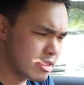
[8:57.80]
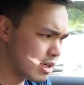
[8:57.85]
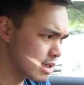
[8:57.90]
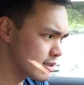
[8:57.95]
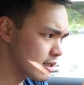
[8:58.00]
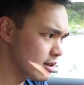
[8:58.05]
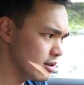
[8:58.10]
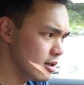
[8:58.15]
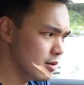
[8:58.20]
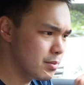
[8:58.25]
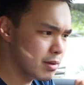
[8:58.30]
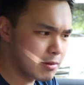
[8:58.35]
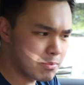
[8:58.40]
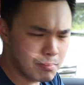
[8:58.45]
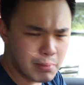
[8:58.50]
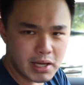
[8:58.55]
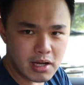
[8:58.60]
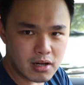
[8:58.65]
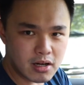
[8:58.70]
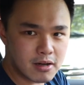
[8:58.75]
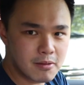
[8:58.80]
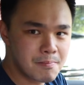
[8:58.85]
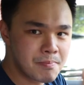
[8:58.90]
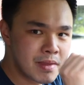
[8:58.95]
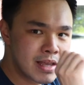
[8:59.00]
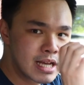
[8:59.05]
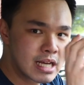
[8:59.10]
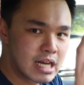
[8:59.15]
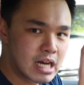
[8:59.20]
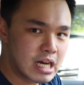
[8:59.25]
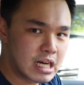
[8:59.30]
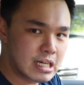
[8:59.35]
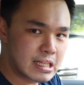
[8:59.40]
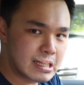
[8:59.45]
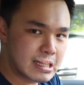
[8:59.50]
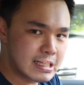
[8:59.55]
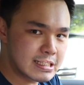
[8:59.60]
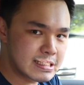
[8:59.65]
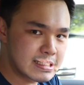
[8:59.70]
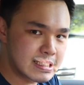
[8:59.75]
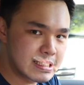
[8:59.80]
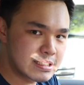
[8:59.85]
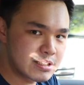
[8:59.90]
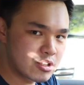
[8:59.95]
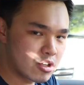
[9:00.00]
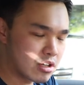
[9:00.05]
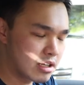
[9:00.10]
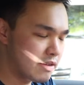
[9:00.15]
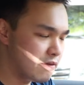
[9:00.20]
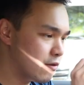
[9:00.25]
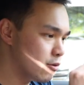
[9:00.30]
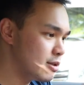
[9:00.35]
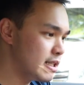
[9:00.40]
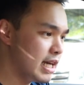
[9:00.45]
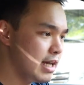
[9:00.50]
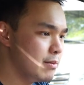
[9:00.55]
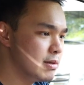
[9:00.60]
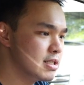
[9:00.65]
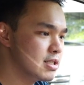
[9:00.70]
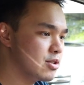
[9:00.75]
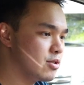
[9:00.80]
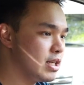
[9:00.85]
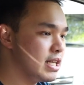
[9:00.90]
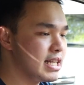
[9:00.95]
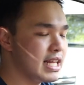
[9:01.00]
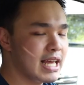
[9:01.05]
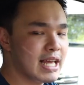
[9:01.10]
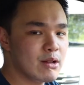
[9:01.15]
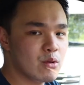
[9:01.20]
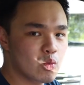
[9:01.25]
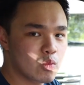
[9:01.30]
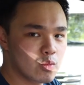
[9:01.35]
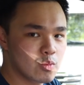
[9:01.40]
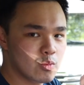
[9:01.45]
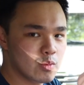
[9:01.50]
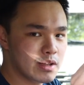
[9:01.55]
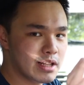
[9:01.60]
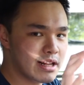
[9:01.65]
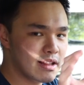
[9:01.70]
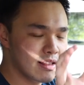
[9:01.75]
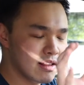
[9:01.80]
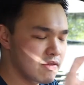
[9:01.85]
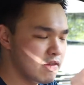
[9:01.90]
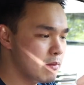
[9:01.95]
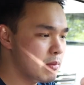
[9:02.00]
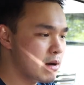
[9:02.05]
think it's a little bit bigger. This is your infotainment screen, and what I love